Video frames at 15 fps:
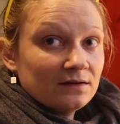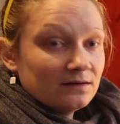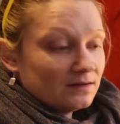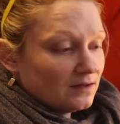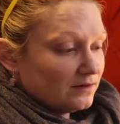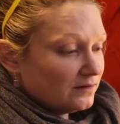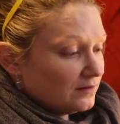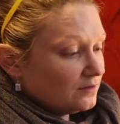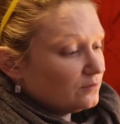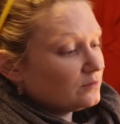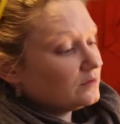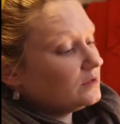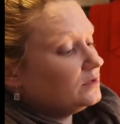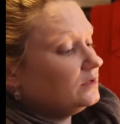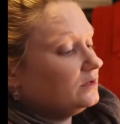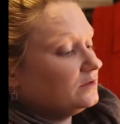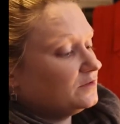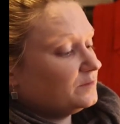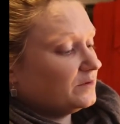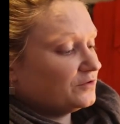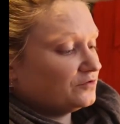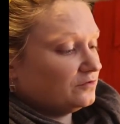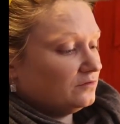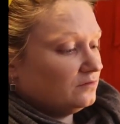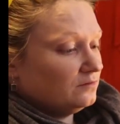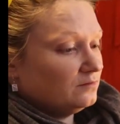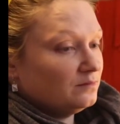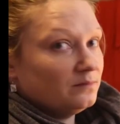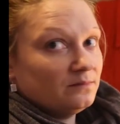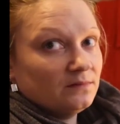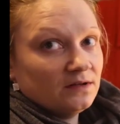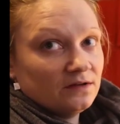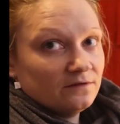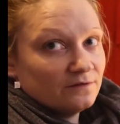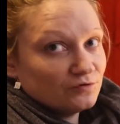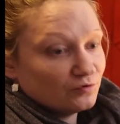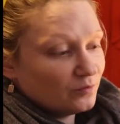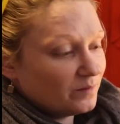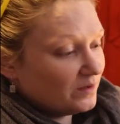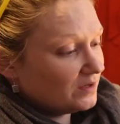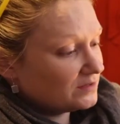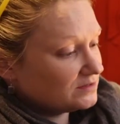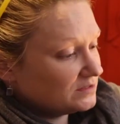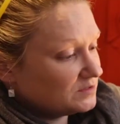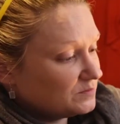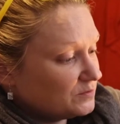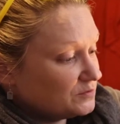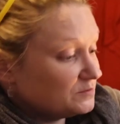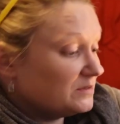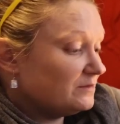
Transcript: Not that you really need a special individual box, I suppose.